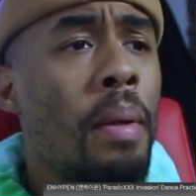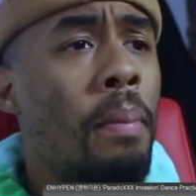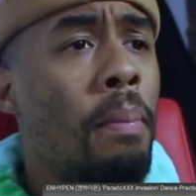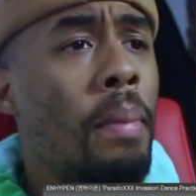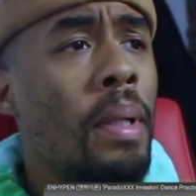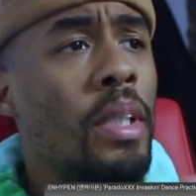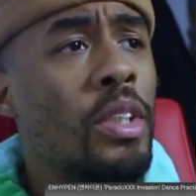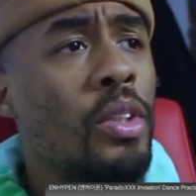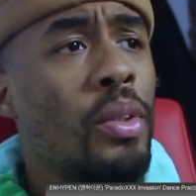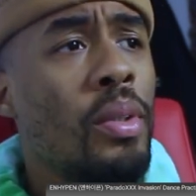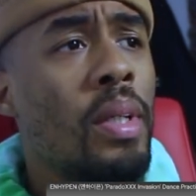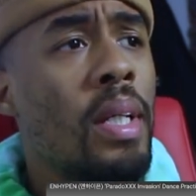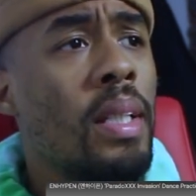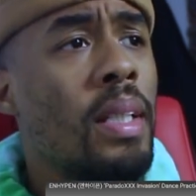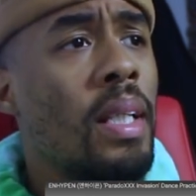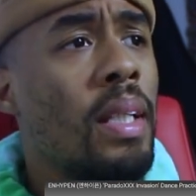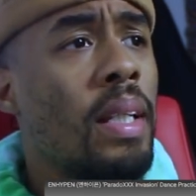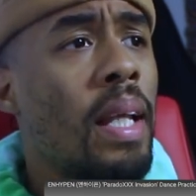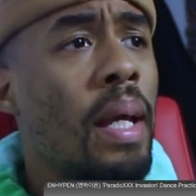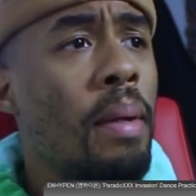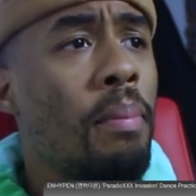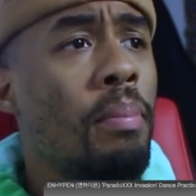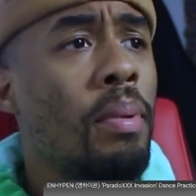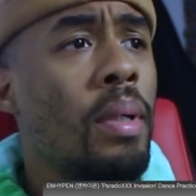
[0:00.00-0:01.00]
Make sure you hit the
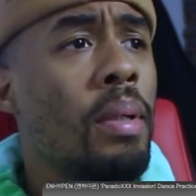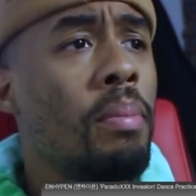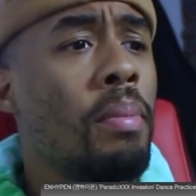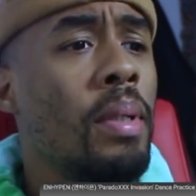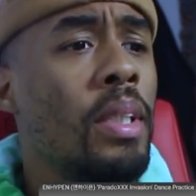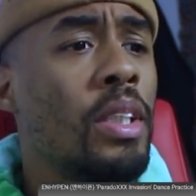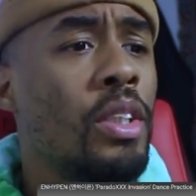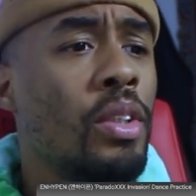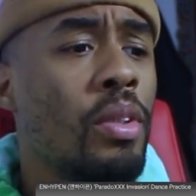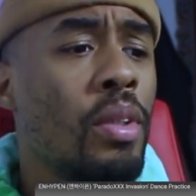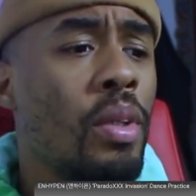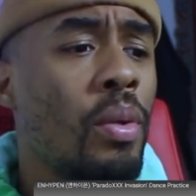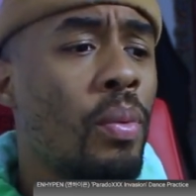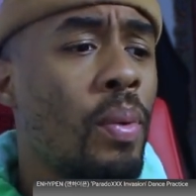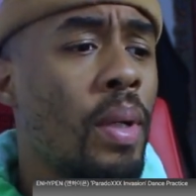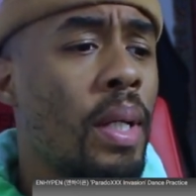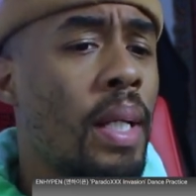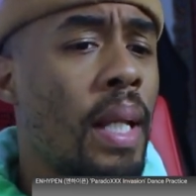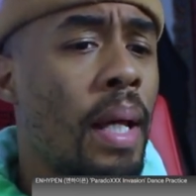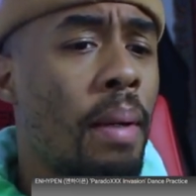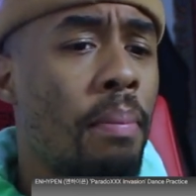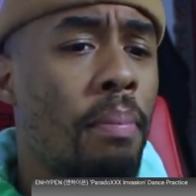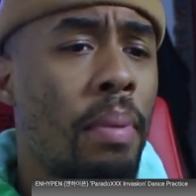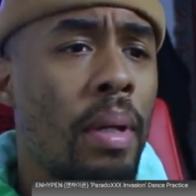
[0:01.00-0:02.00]
like button, make sure you
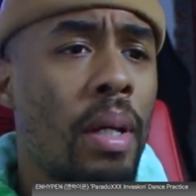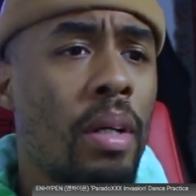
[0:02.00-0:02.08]
ring that